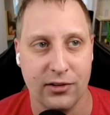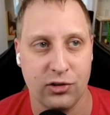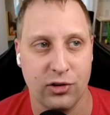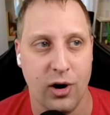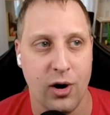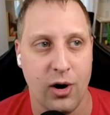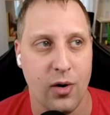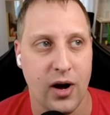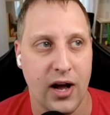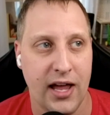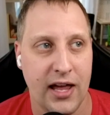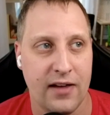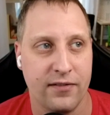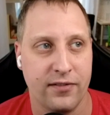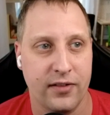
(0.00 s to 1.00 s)
So
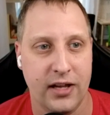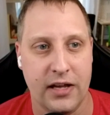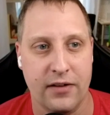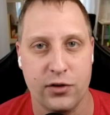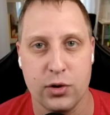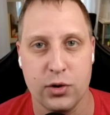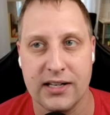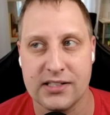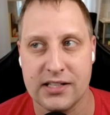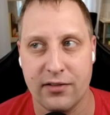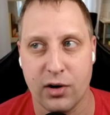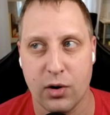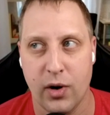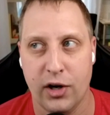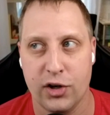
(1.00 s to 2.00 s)
if if you guys have a
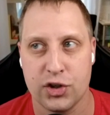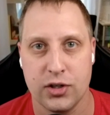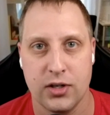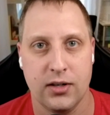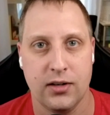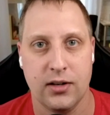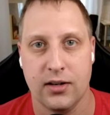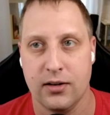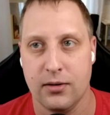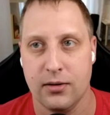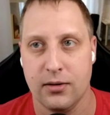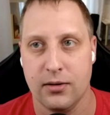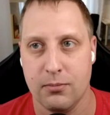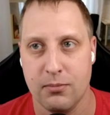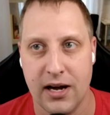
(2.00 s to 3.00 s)
question,
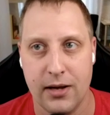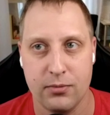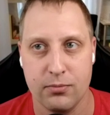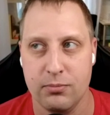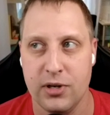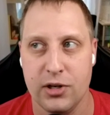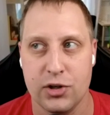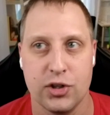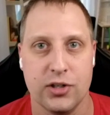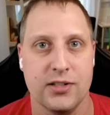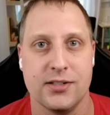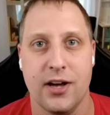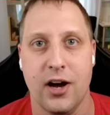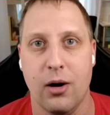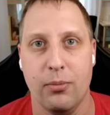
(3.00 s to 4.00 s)
my mission is
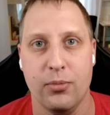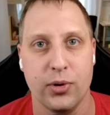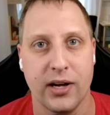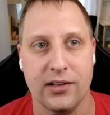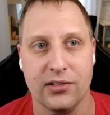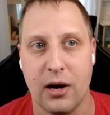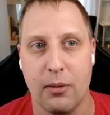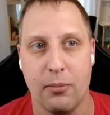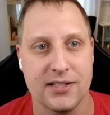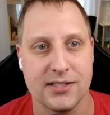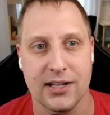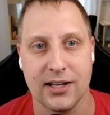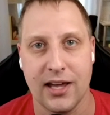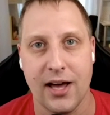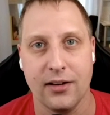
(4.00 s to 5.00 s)
to help you guys out best I
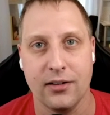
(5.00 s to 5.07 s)
can.